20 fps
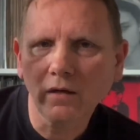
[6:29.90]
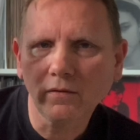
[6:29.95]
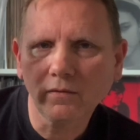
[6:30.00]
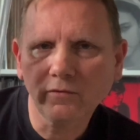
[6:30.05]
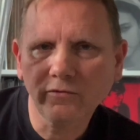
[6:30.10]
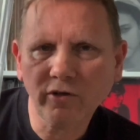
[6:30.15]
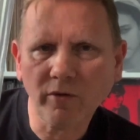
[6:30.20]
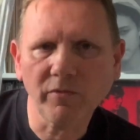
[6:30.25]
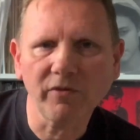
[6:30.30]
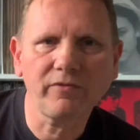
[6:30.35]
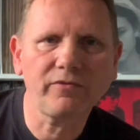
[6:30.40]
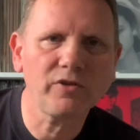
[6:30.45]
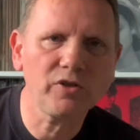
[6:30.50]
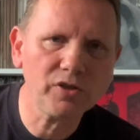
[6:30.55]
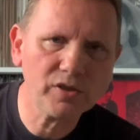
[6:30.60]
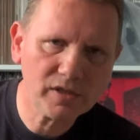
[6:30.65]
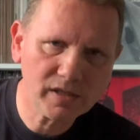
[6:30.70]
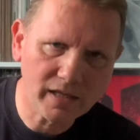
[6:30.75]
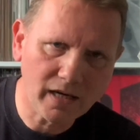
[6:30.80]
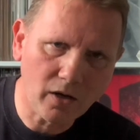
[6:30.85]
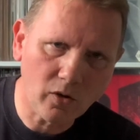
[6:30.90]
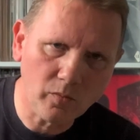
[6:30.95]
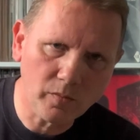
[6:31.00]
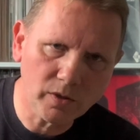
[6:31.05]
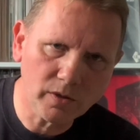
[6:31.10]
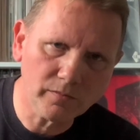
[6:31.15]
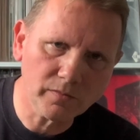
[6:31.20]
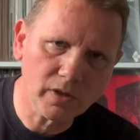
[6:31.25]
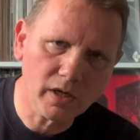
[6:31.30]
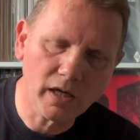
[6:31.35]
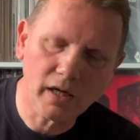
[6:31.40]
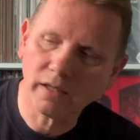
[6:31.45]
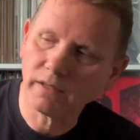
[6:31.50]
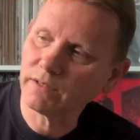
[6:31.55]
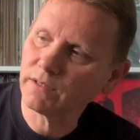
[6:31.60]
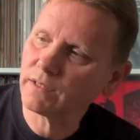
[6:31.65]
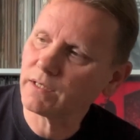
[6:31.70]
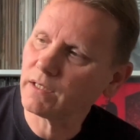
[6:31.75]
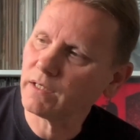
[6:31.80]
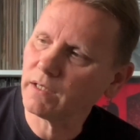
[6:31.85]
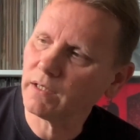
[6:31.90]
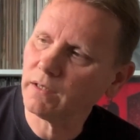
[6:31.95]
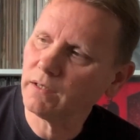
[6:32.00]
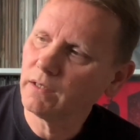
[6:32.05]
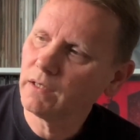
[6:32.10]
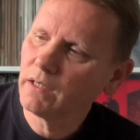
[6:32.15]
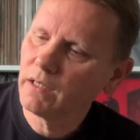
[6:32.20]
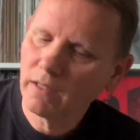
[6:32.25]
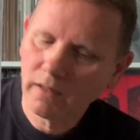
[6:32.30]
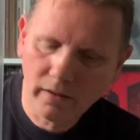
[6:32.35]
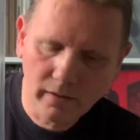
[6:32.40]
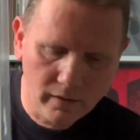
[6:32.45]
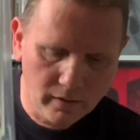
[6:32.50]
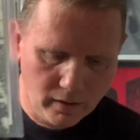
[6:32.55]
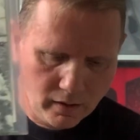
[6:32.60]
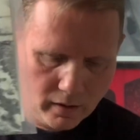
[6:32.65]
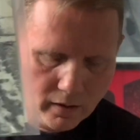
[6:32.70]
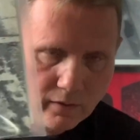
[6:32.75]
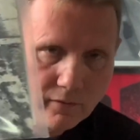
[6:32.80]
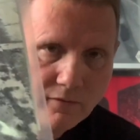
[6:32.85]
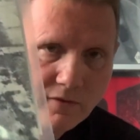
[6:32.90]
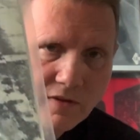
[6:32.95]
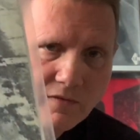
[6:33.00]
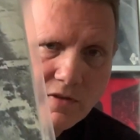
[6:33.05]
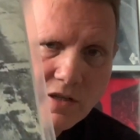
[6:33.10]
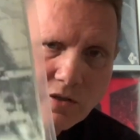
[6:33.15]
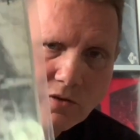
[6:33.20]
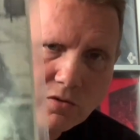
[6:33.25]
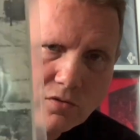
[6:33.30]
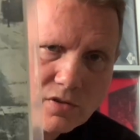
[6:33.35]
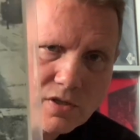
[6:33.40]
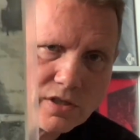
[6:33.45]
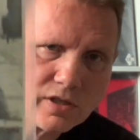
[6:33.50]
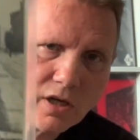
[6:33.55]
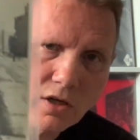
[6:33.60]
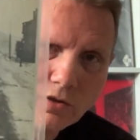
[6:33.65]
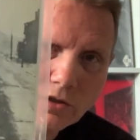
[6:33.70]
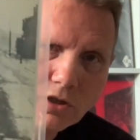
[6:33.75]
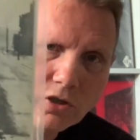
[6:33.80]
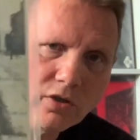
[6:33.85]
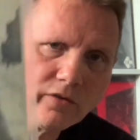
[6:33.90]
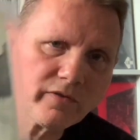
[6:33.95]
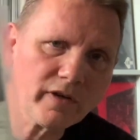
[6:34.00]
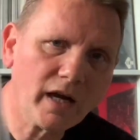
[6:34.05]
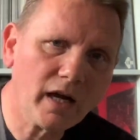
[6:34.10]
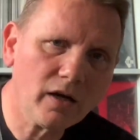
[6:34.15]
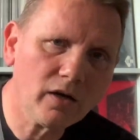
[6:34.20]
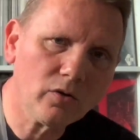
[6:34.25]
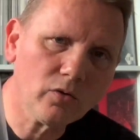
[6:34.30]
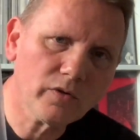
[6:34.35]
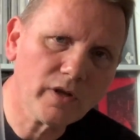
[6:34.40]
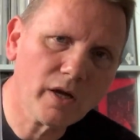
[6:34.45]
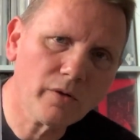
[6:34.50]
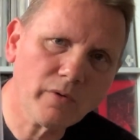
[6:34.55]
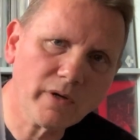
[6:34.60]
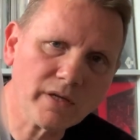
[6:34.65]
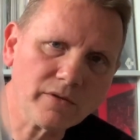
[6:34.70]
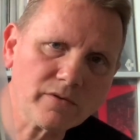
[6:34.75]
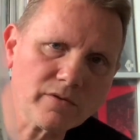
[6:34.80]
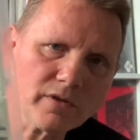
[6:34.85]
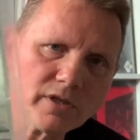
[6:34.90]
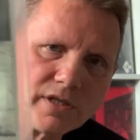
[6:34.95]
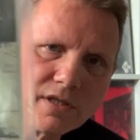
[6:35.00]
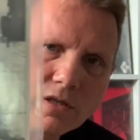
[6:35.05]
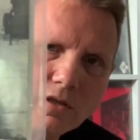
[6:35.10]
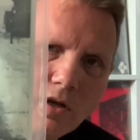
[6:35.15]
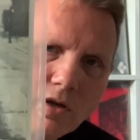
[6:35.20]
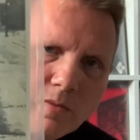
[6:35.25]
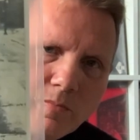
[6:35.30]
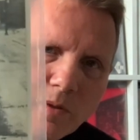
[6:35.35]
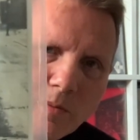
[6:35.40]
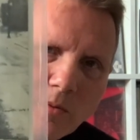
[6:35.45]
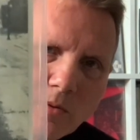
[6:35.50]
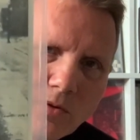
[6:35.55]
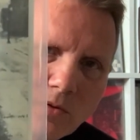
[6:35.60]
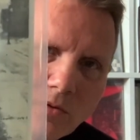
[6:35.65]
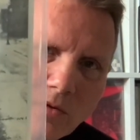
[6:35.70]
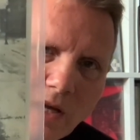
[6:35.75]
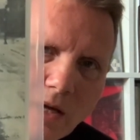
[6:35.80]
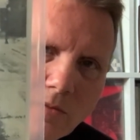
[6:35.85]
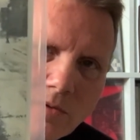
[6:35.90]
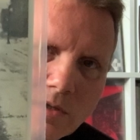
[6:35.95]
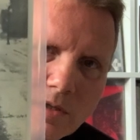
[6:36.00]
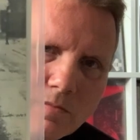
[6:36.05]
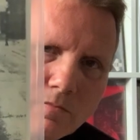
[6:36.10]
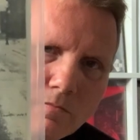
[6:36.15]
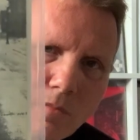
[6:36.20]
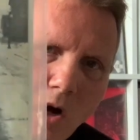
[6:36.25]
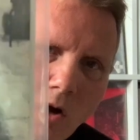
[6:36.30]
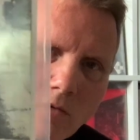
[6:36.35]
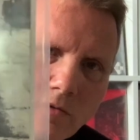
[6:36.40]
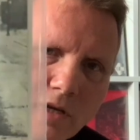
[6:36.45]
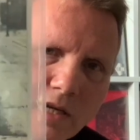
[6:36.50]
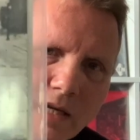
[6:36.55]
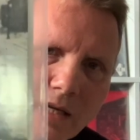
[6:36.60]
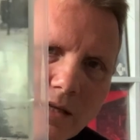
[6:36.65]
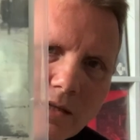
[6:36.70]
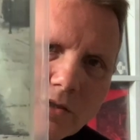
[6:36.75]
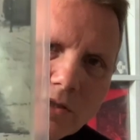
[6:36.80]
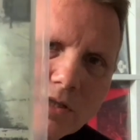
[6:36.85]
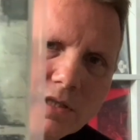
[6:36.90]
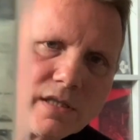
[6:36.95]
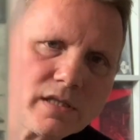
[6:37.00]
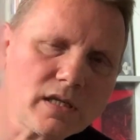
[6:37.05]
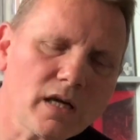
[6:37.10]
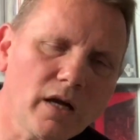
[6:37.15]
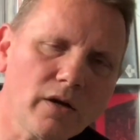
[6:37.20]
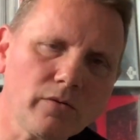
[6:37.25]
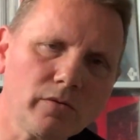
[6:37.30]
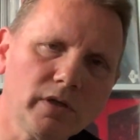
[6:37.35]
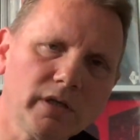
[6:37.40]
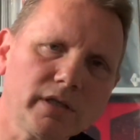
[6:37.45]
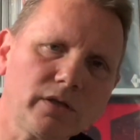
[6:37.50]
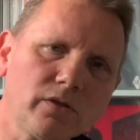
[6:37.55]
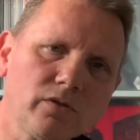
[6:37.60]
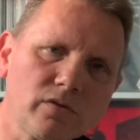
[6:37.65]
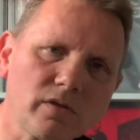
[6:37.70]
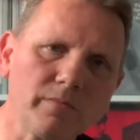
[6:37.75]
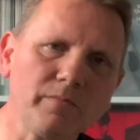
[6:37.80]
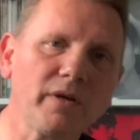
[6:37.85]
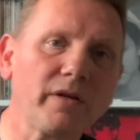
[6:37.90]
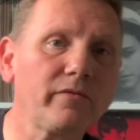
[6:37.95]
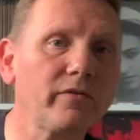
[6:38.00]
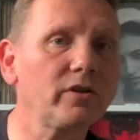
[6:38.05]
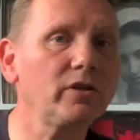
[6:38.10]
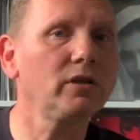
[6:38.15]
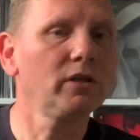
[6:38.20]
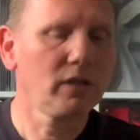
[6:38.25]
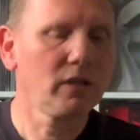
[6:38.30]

From the first album, and Viv Nicholson on the cover, although when it was released a lot of people thought that was Myra Hindley, so it caused a bit of a